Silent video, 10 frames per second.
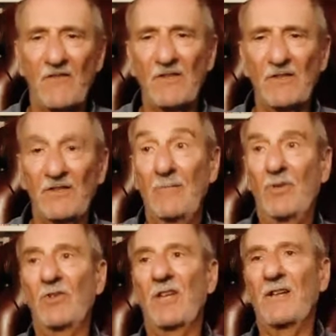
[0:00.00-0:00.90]
firstly,
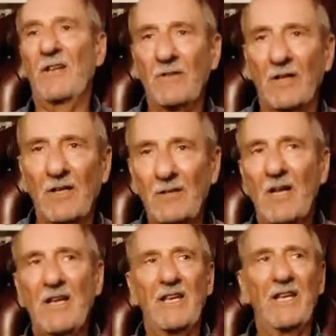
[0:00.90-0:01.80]
because I don't know
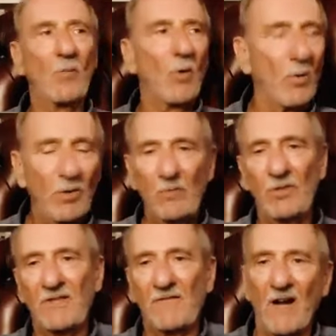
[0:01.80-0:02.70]
here what we
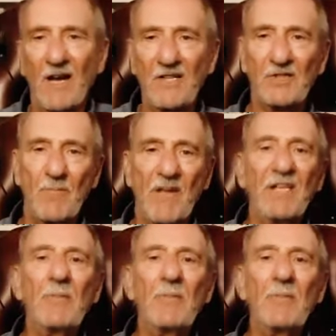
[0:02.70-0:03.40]
would define as many,